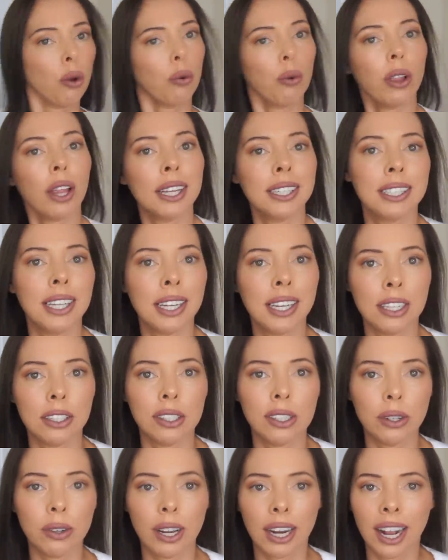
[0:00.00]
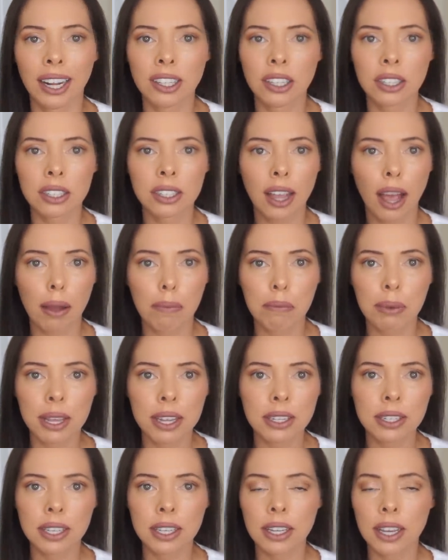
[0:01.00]
Well, I didn't do it. I just got
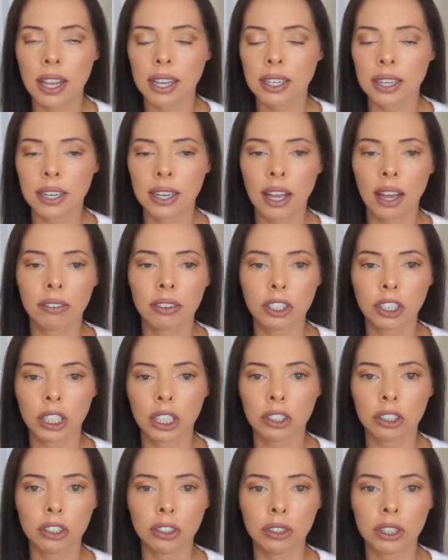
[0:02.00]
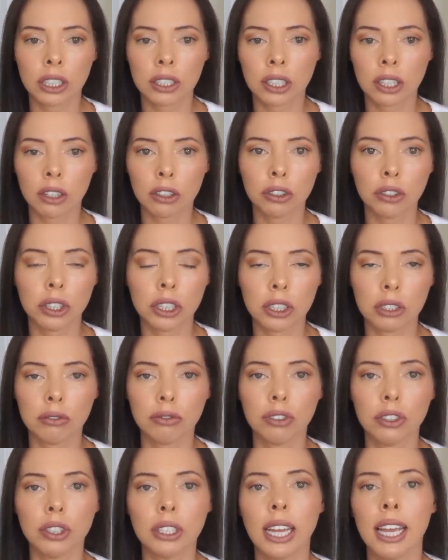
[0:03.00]
busy. I didn't have a chance to do it. I said I'll do it in a
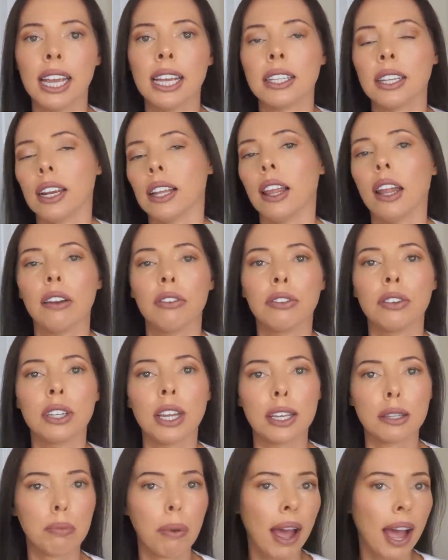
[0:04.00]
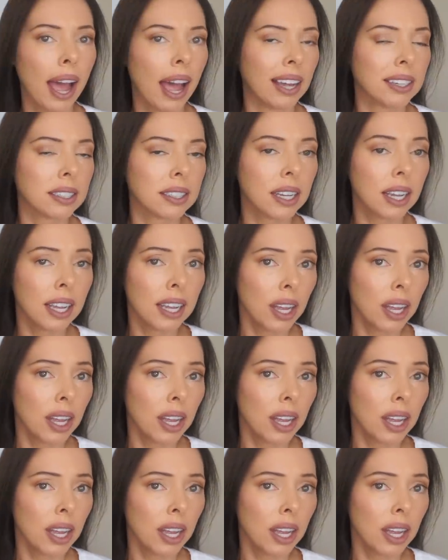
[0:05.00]
few days, and I let a few days pass.